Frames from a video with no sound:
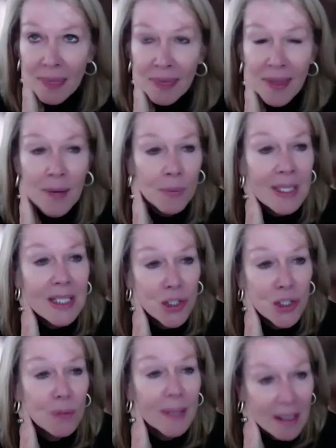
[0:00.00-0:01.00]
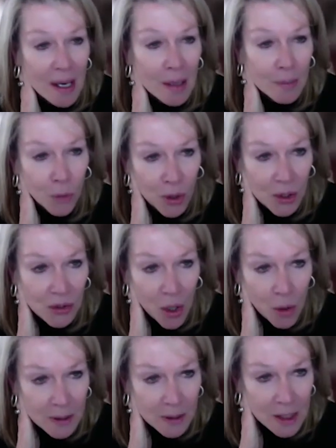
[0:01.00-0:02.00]
that we do become more
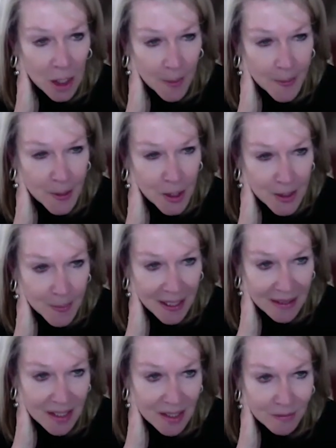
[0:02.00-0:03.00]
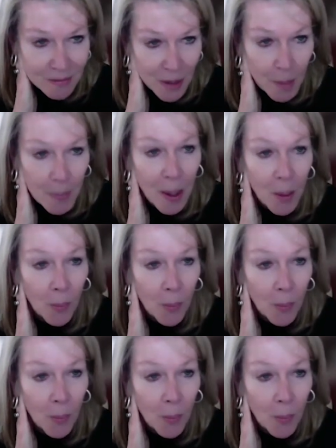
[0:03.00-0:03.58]
global in our perspective about hmm.